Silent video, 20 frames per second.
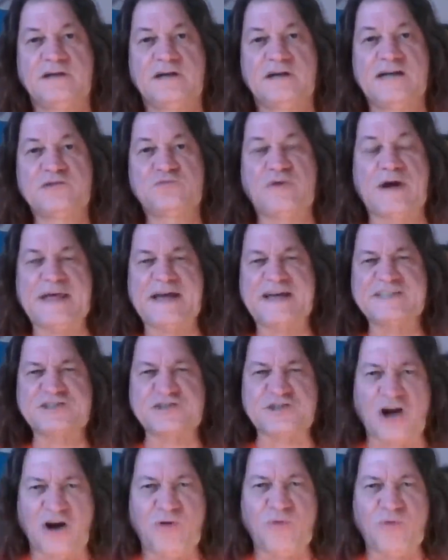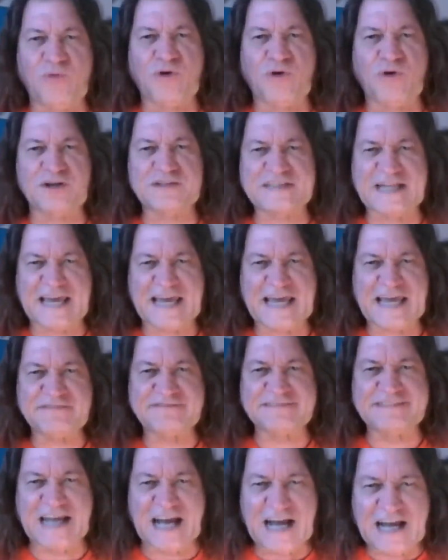And when I saw what they had
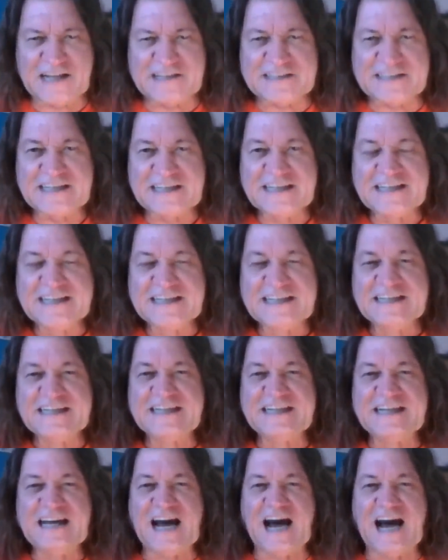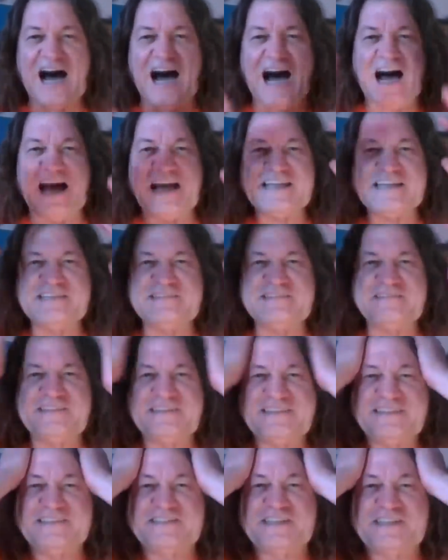done, I
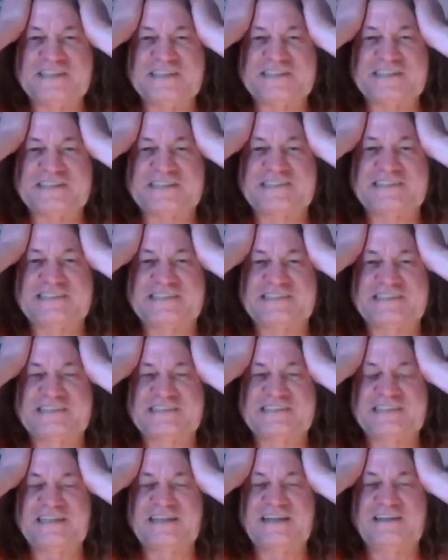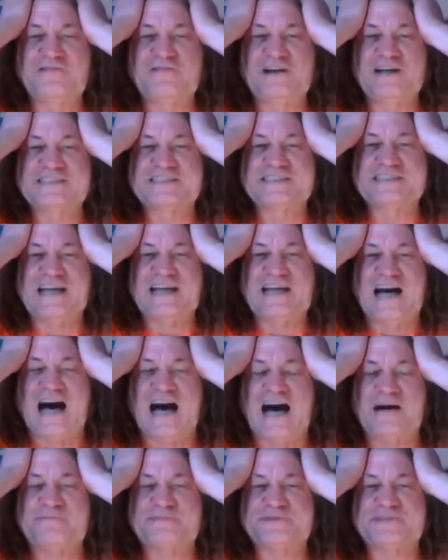just was
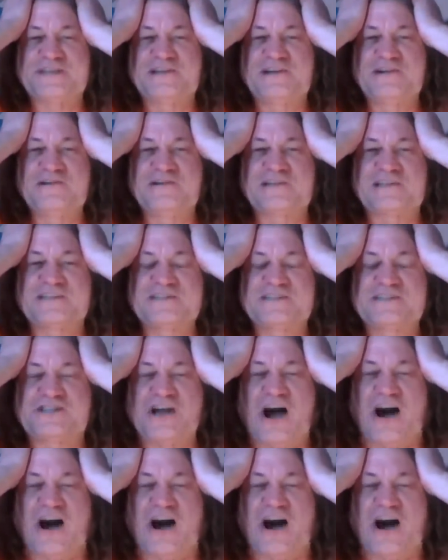absolutely